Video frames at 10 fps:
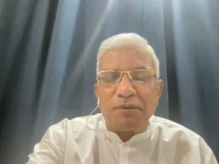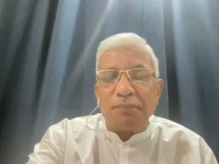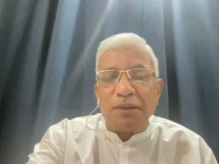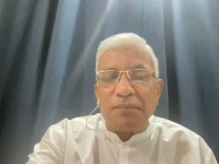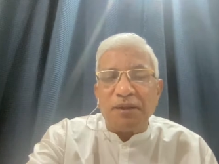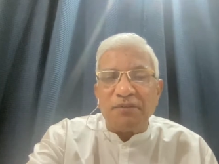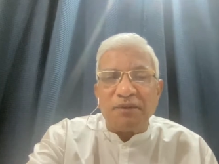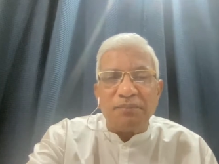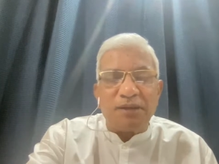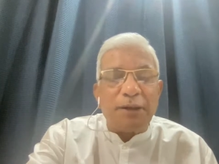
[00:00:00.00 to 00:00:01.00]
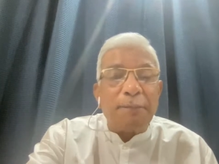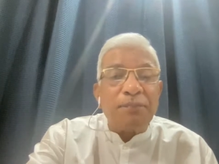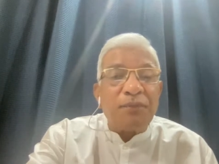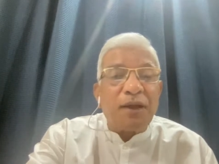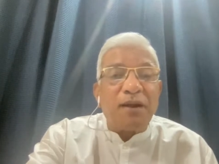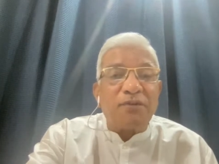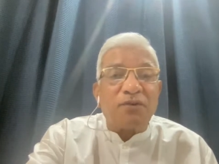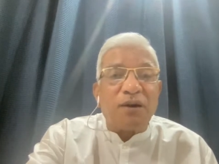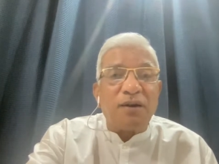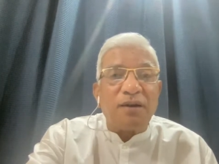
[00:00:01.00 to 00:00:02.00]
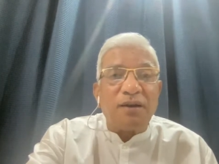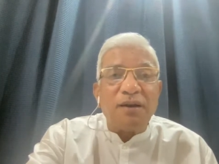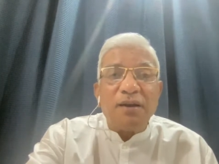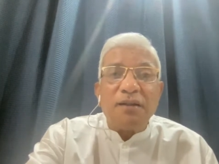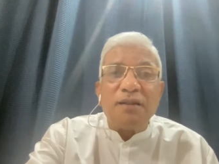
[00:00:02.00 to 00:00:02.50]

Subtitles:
somebody playing something and extraordinary,